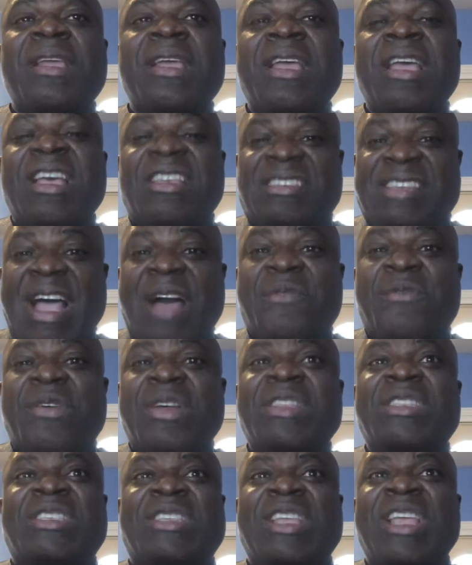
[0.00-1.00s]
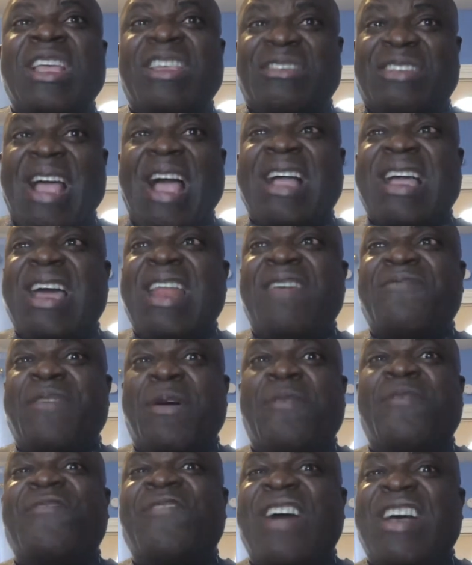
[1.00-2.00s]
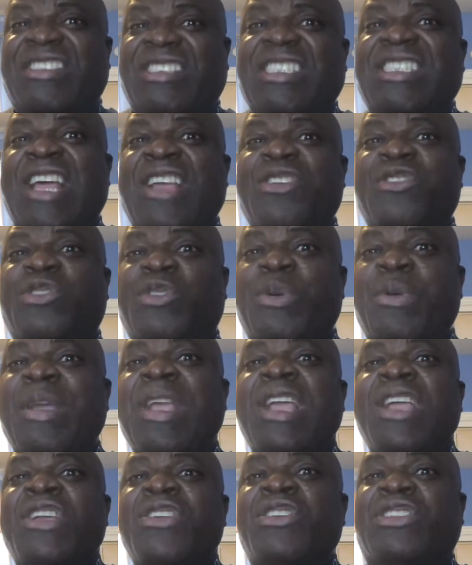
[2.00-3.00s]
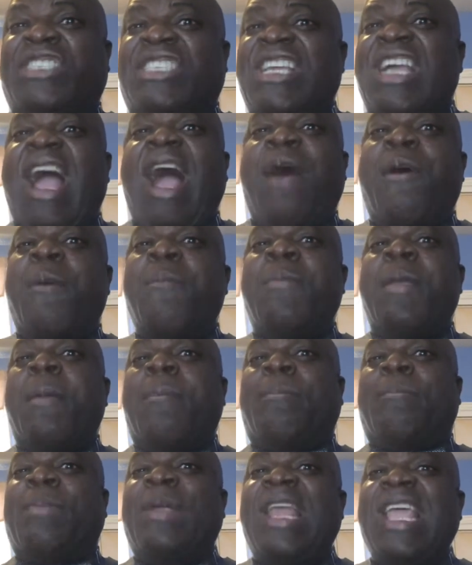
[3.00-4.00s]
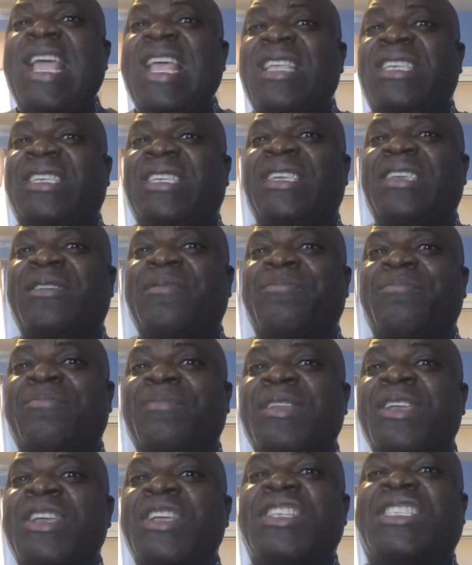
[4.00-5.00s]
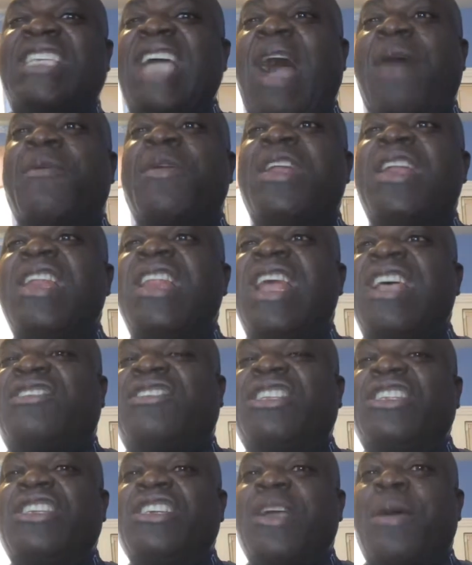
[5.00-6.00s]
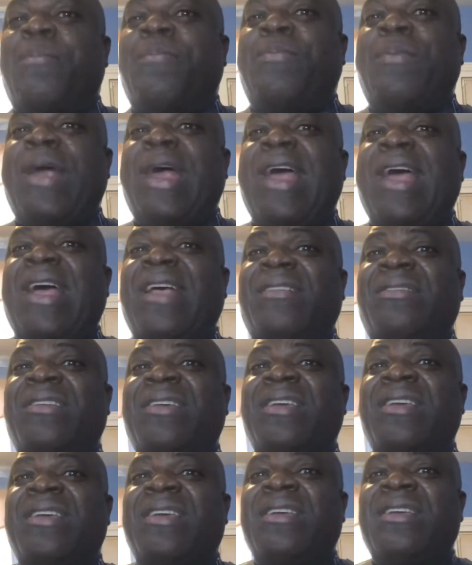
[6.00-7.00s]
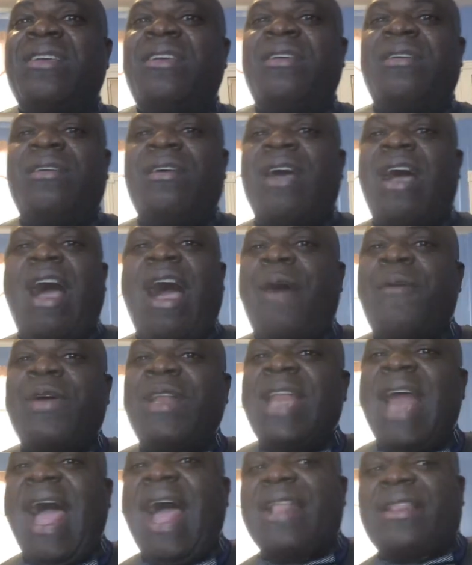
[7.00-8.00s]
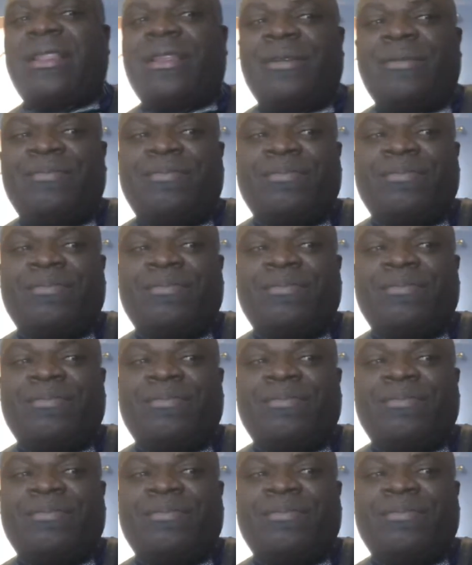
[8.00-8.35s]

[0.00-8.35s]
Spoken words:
is that kind of a fasting that you're doing? You think I will be pleased? You think I will listen to your prayers? I will not.